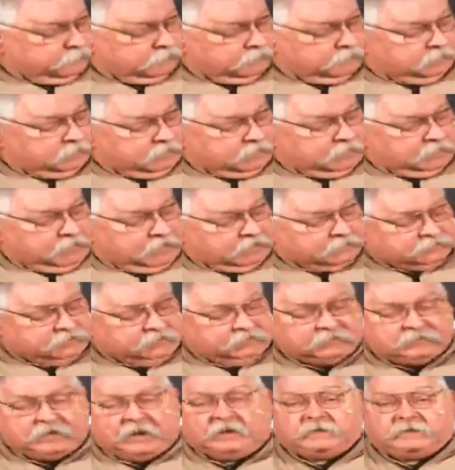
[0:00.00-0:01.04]
well, actually,
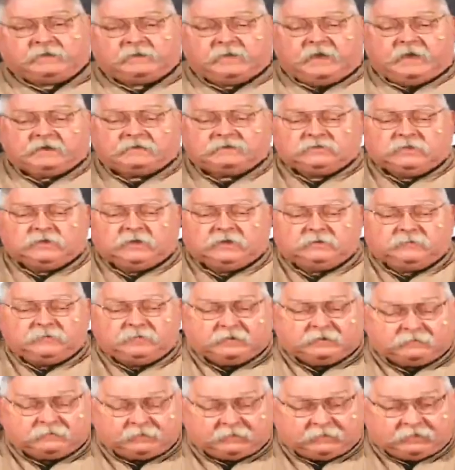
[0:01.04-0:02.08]
it's not the last thing,
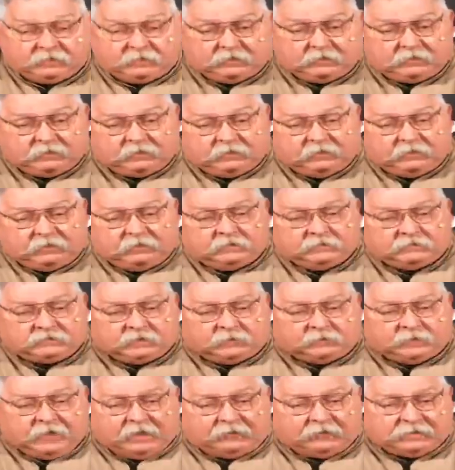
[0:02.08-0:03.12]
but
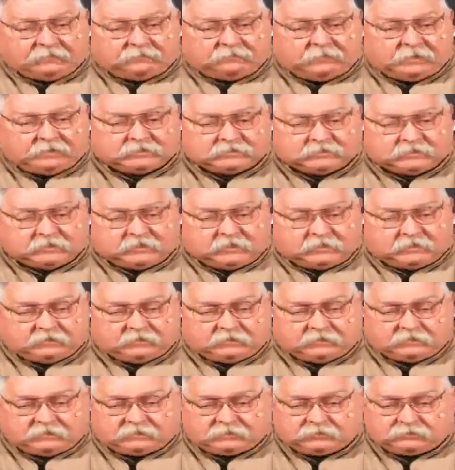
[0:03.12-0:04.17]
somehow he missed it in
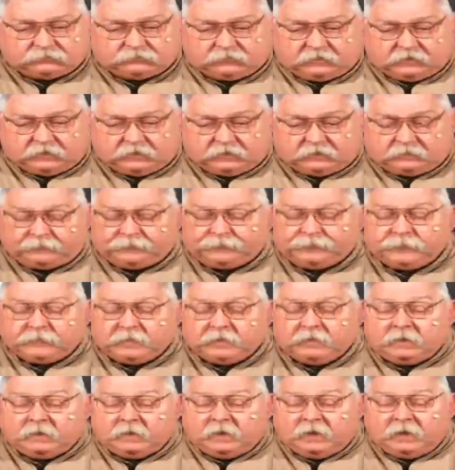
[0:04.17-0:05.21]
the screen.
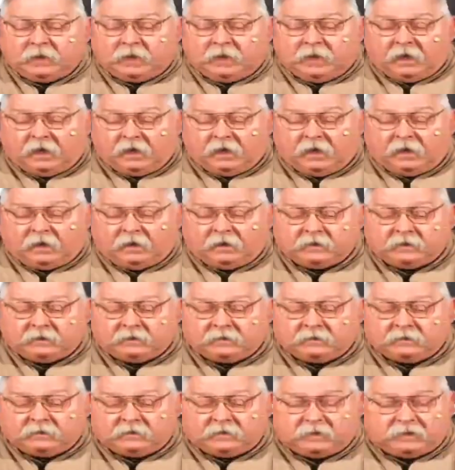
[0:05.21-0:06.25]

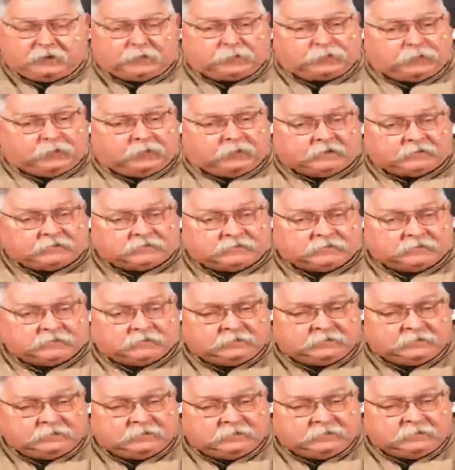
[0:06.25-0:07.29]
Earplugs.
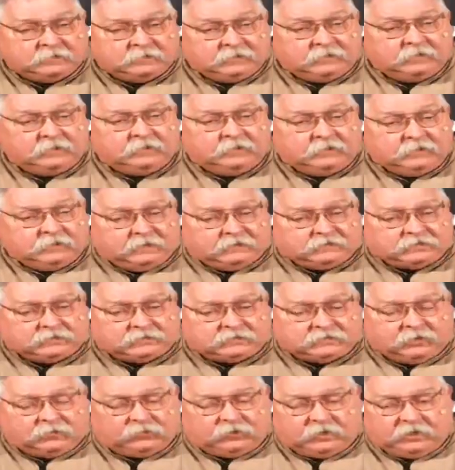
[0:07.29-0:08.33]
This is
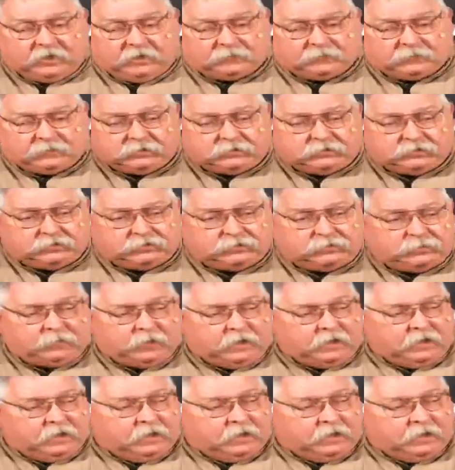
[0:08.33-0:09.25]
totally up to you.